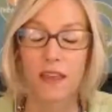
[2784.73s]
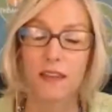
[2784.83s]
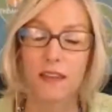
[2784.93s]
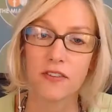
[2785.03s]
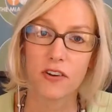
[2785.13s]

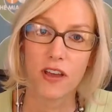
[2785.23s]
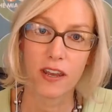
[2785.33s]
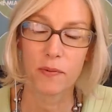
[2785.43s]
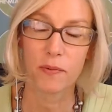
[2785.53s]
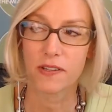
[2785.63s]
Listen, if they're
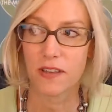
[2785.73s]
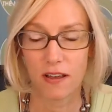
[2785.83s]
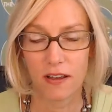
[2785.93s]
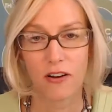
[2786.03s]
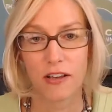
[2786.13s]
not going to put
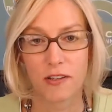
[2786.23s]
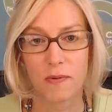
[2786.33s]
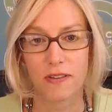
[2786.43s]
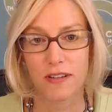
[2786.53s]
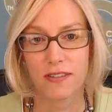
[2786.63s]
skull and
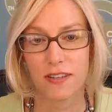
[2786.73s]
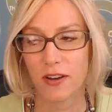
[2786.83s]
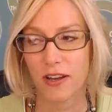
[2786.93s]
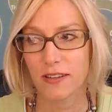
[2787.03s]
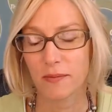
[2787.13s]
crossbones on
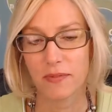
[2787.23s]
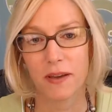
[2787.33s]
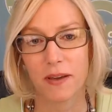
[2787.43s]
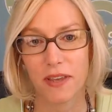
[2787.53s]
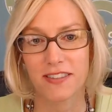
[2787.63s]
cigarettes,
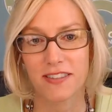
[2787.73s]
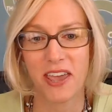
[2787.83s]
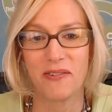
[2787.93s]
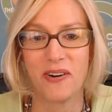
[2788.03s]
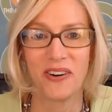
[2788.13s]
I'm
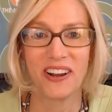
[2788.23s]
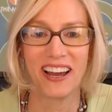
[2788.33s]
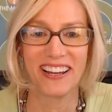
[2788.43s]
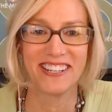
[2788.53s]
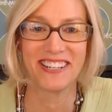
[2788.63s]
guessing they won't
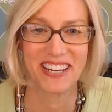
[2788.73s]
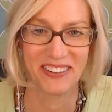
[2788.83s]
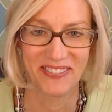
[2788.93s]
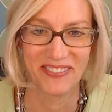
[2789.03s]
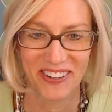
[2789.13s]
on
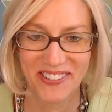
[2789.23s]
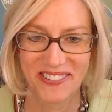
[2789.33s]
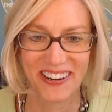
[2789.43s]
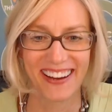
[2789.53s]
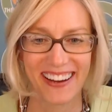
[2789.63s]

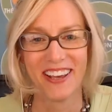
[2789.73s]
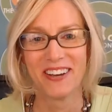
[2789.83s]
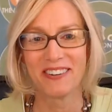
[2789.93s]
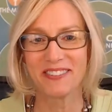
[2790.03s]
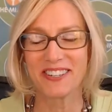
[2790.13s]
GMOs, right?
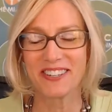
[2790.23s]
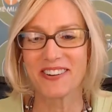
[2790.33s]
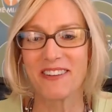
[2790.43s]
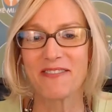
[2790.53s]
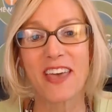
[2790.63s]
We've been
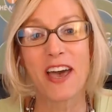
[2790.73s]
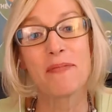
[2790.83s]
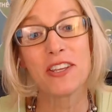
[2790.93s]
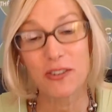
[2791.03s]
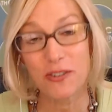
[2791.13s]
trying for
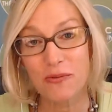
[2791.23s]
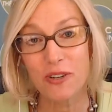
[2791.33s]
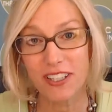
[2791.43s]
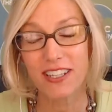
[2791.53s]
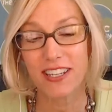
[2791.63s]
that. But it's
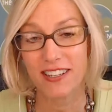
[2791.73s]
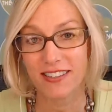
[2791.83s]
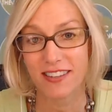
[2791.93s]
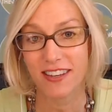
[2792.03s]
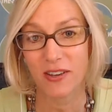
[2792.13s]
really neat
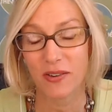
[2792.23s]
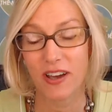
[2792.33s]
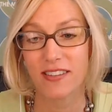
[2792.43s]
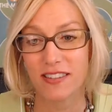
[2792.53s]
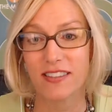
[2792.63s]
to see, you
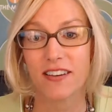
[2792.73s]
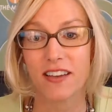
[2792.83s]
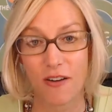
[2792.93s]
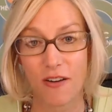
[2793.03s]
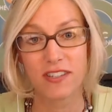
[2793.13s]
guys, is the
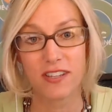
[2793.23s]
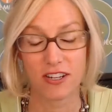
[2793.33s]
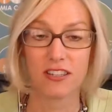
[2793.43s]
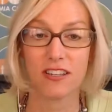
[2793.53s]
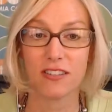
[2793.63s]

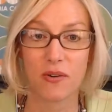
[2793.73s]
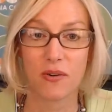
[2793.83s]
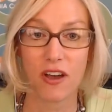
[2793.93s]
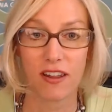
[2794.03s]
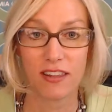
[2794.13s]
conversation that's
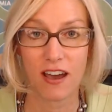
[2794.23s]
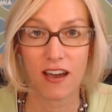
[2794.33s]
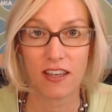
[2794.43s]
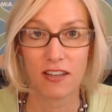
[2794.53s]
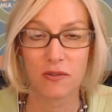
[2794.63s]
going on in the
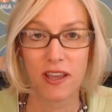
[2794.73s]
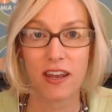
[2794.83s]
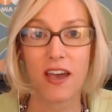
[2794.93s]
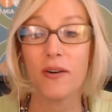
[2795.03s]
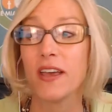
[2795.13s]
audience
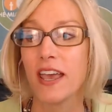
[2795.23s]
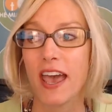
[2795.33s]
right now.